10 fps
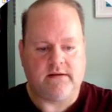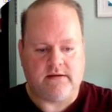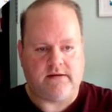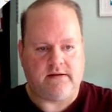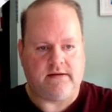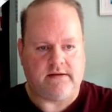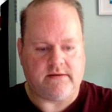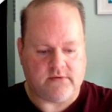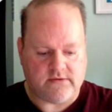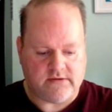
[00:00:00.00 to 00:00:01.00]
and
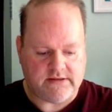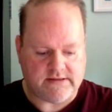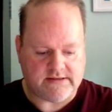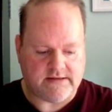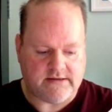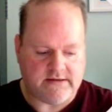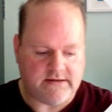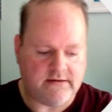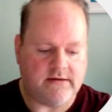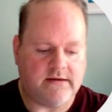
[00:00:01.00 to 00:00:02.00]
we're going to
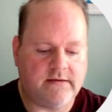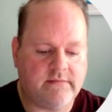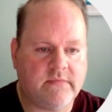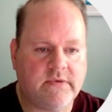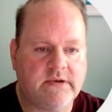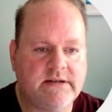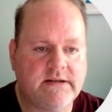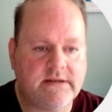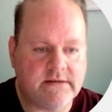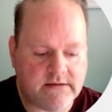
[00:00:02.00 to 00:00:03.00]
say
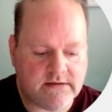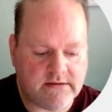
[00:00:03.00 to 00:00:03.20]
10